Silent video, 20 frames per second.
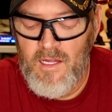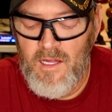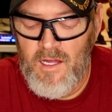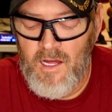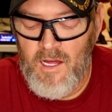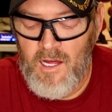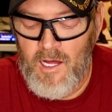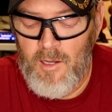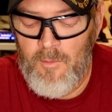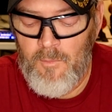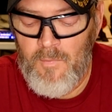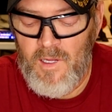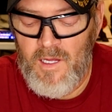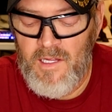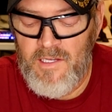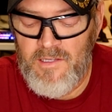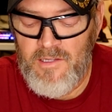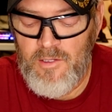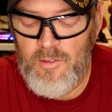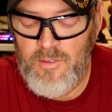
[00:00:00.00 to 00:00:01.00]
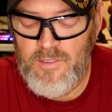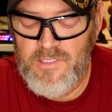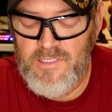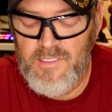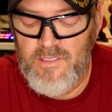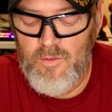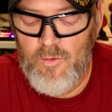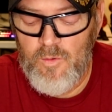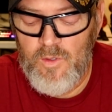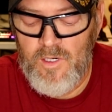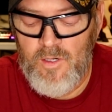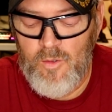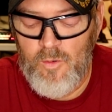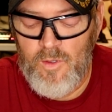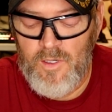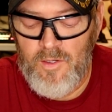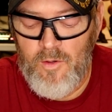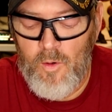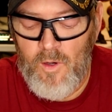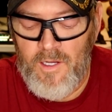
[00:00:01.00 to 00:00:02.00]
and
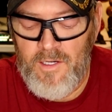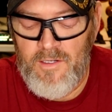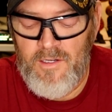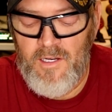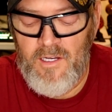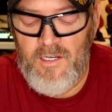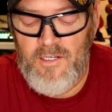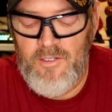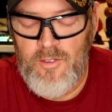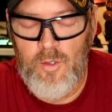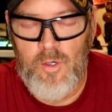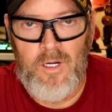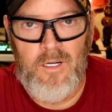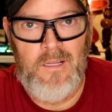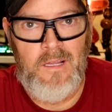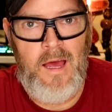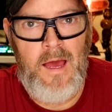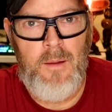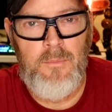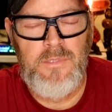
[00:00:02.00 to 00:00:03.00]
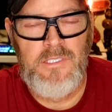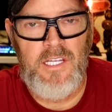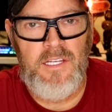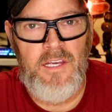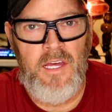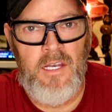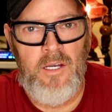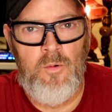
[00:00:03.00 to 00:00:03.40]
we're going to do our labs again,